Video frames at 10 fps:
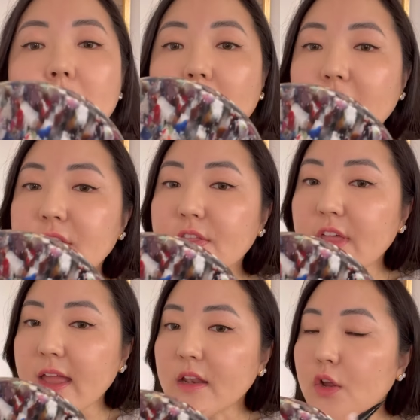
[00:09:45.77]
I
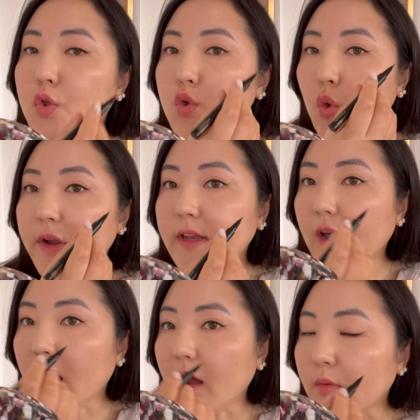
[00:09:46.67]
then join
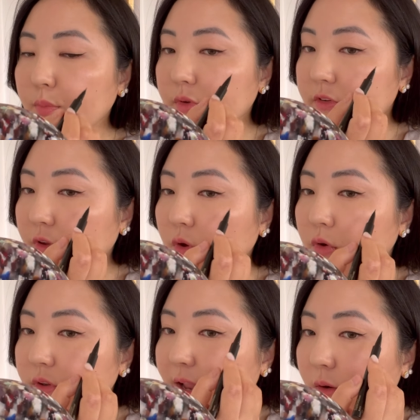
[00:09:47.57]
it up. So
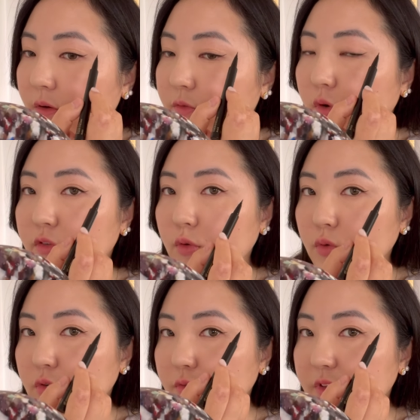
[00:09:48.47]
now I've got
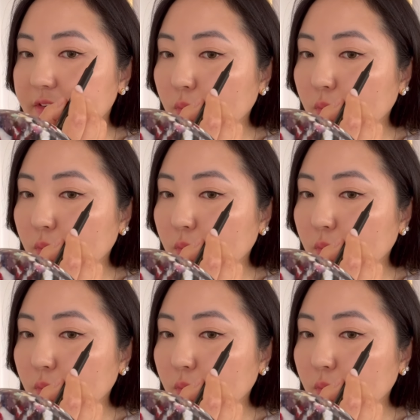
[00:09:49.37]
sort of this